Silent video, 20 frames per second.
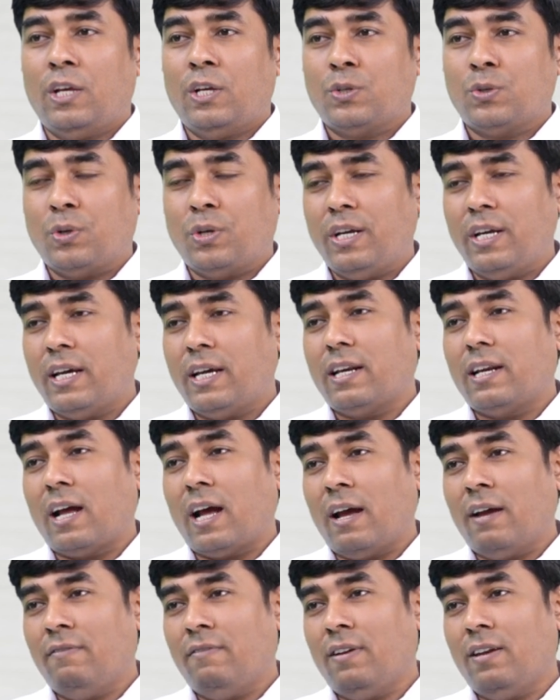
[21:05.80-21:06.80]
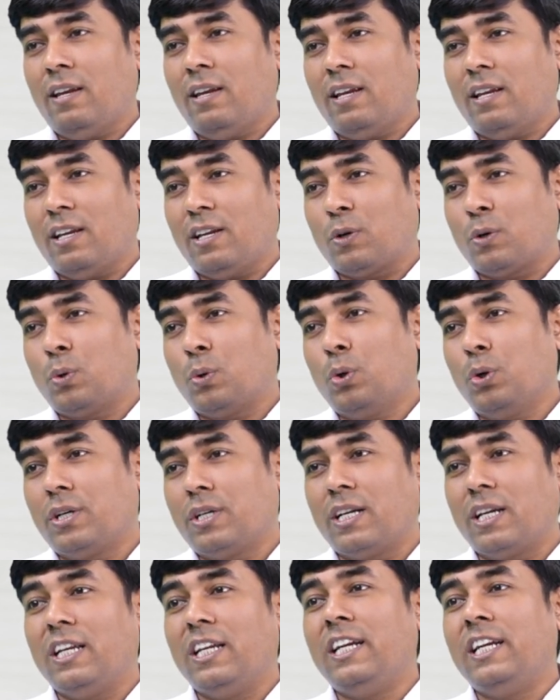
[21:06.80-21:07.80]
So here I will
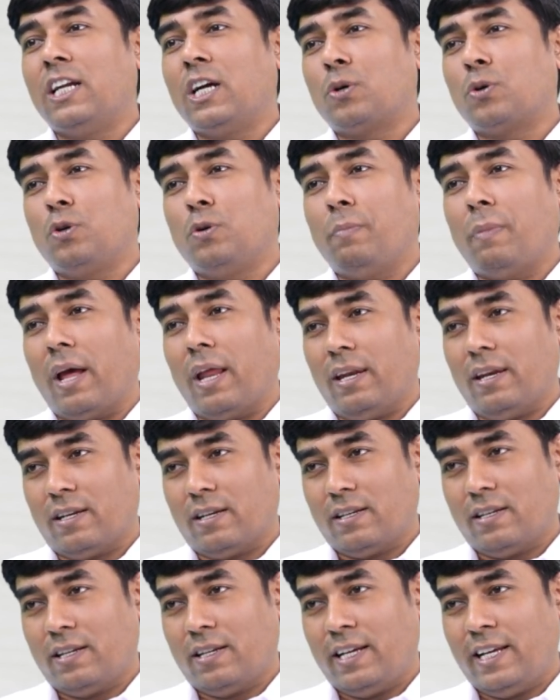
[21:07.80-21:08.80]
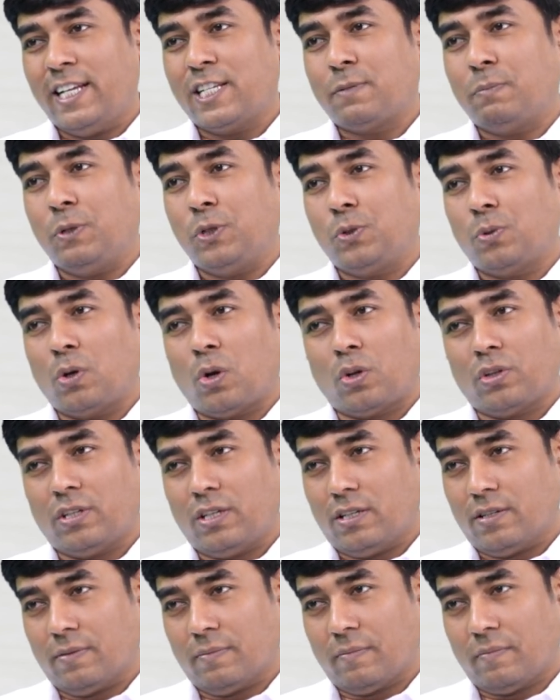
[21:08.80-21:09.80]
quote Linda Goodman, a spiritual
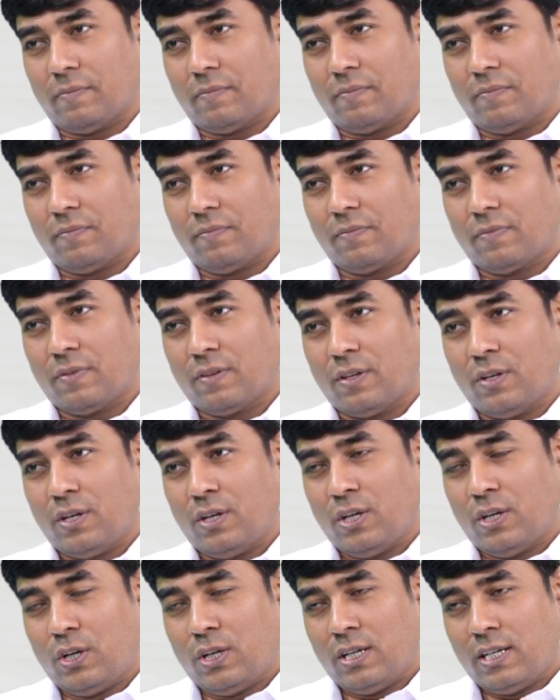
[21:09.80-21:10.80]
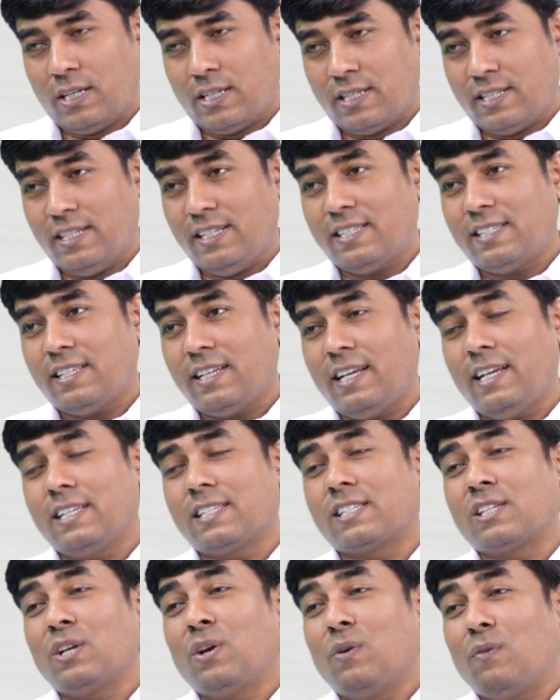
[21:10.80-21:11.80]
author. She
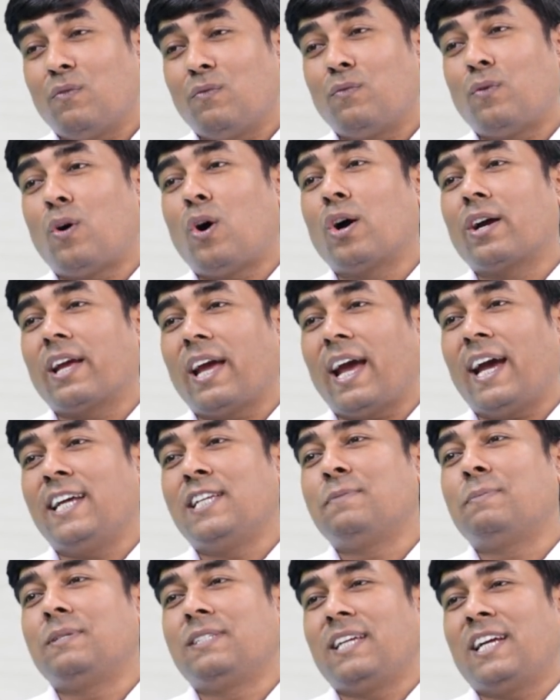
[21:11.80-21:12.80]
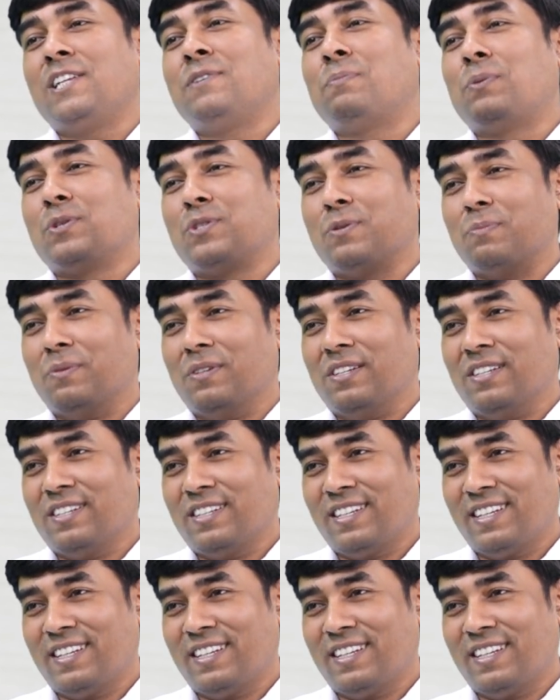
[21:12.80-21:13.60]
says, walk as much as possible.